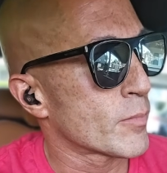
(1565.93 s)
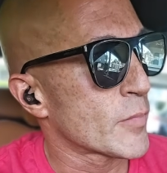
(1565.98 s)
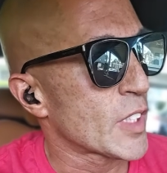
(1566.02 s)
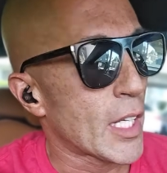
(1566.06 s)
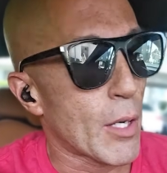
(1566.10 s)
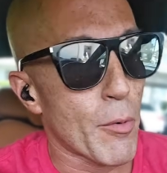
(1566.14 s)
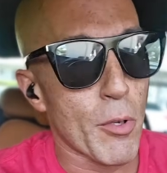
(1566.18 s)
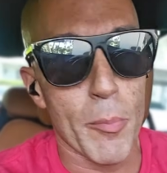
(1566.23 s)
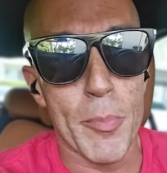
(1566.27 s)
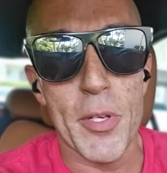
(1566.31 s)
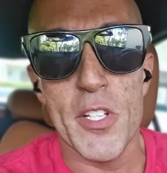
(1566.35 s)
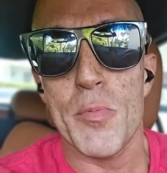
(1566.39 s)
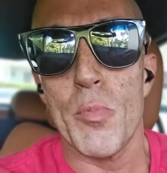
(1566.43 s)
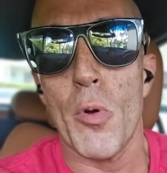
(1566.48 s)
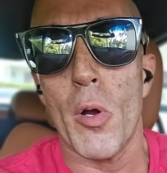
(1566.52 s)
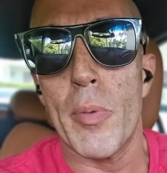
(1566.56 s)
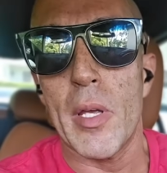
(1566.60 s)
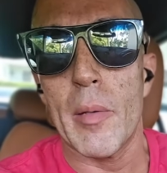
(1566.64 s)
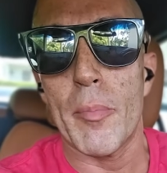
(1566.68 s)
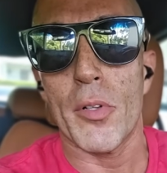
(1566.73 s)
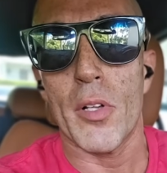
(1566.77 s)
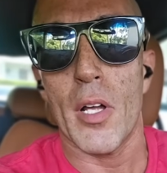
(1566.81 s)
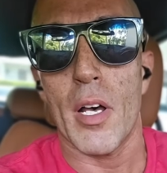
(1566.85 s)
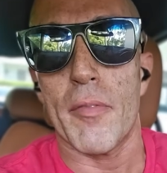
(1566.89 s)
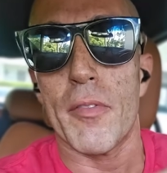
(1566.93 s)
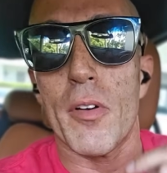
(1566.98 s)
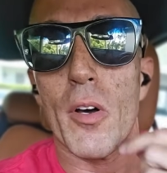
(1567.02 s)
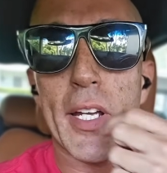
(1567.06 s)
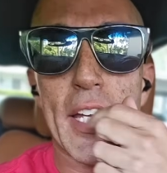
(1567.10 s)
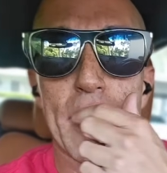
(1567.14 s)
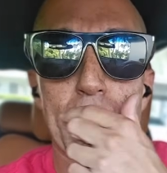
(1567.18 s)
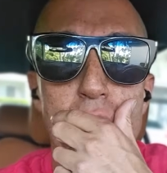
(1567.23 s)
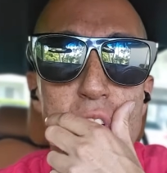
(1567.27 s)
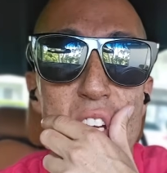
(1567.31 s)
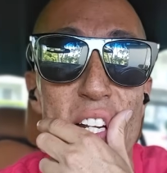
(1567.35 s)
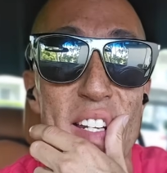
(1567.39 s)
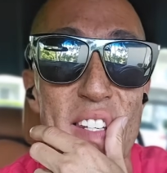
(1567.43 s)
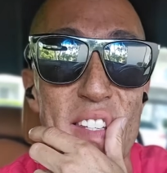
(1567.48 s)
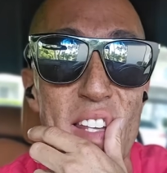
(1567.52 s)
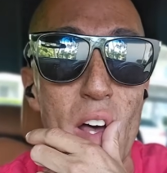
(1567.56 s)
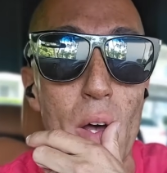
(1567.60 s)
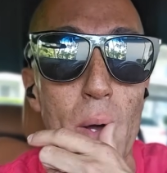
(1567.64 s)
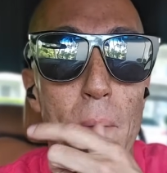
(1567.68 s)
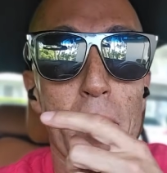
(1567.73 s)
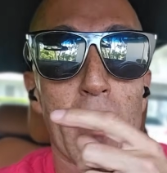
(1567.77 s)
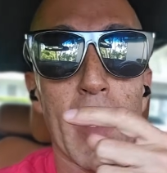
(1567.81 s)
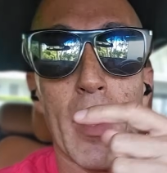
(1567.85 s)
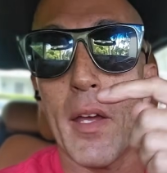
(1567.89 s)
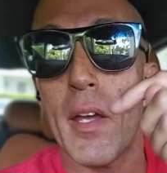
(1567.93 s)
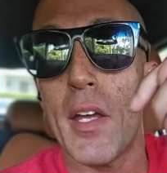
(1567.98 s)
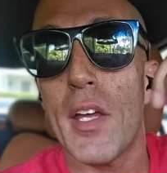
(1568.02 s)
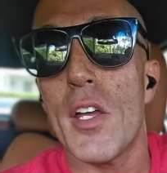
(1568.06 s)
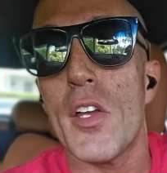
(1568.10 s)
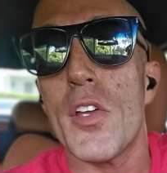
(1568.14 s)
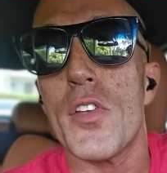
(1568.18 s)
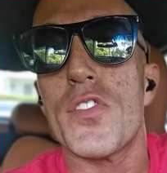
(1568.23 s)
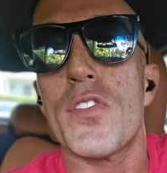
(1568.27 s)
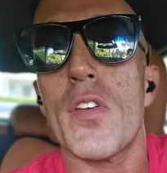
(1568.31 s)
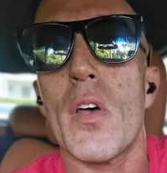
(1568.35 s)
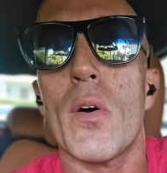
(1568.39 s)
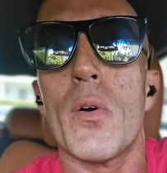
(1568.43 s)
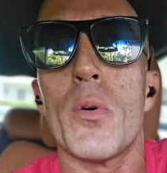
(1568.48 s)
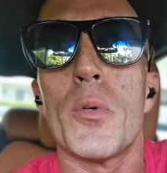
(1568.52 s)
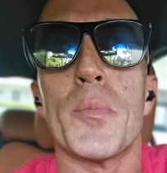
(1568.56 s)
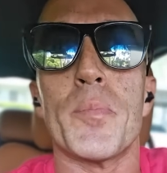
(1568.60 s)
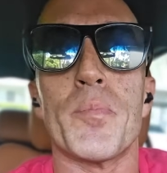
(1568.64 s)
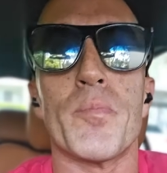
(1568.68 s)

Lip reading: to piss more people off. Okay, so check this out. So